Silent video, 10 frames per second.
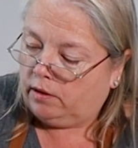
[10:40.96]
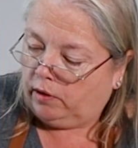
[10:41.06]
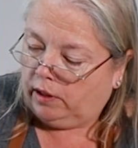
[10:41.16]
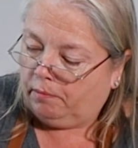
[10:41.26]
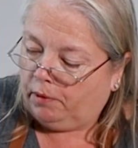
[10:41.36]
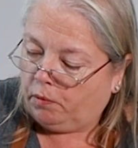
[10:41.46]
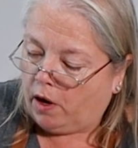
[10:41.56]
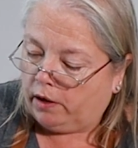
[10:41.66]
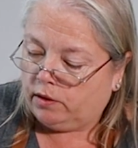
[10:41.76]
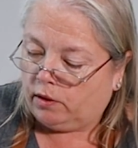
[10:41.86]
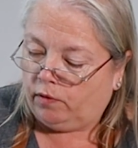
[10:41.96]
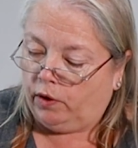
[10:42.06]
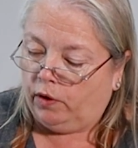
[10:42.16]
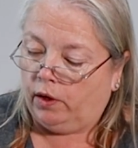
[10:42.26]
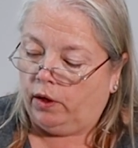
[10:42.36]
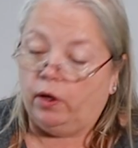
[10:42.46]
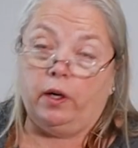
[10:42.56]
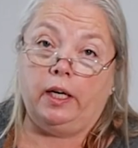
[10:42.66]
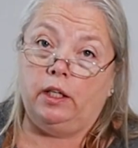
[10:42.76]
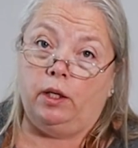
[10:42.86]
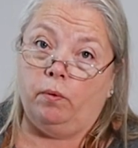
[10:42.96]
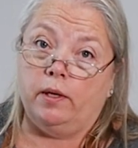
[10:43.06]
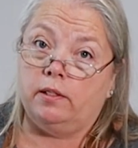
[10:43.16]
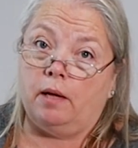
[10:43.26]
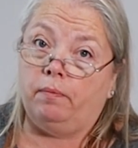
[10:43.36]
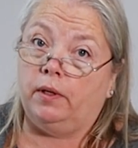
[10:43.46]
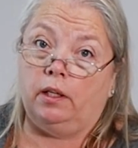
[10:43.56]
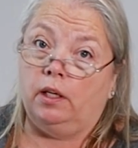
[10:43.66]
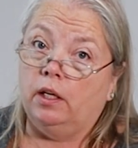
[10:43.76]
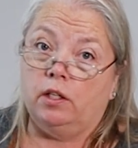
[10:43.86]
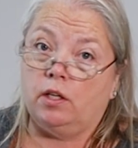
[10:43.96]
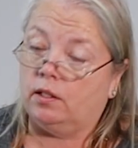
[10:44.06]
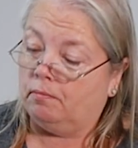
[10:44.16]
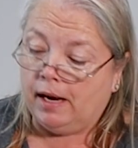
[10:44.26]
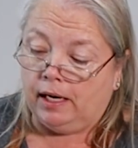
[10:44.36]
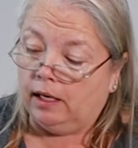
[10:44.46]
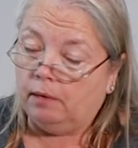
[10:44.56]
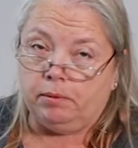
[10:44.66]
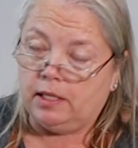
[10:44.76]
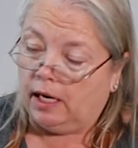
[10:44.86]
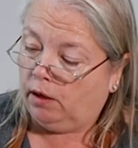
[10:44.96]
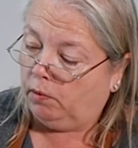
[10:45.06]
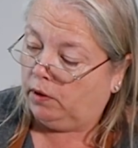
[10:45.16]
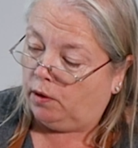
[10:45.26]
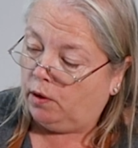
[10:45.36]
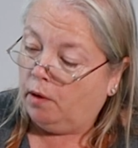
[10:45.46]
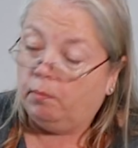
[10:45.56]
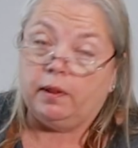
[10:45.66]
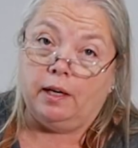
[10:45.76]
Don't get me wrong. So if you're in a hurry and you want something, just make it up and take it with you.